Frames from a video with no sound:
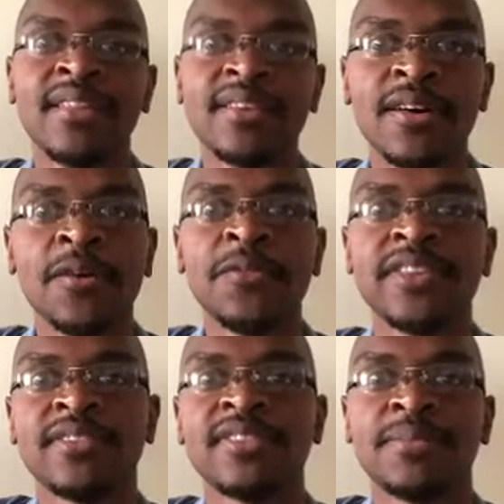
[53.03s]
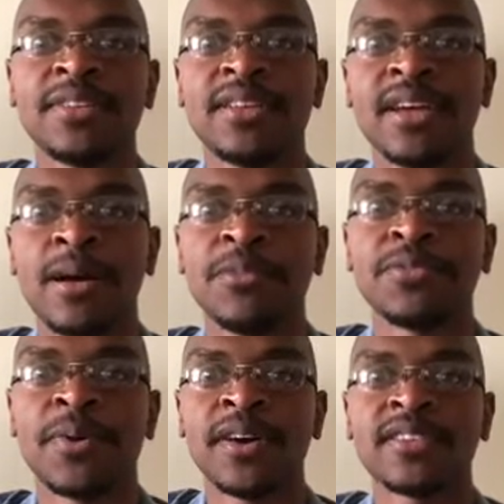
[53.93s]
though this is something to help
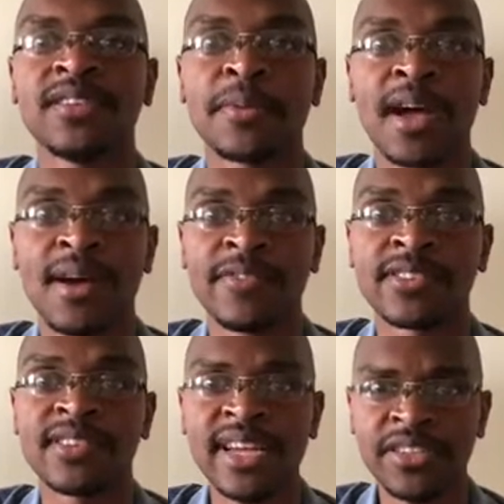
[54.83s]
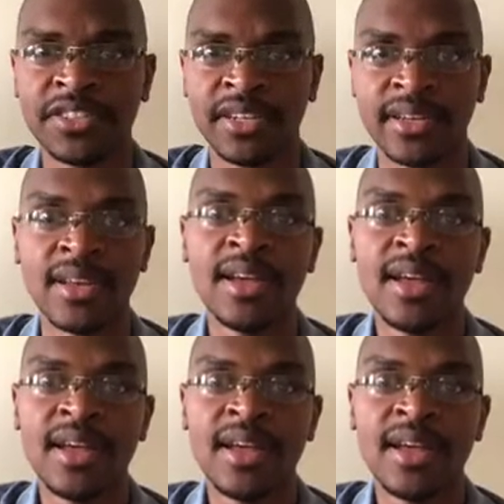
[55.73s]
spark some conversation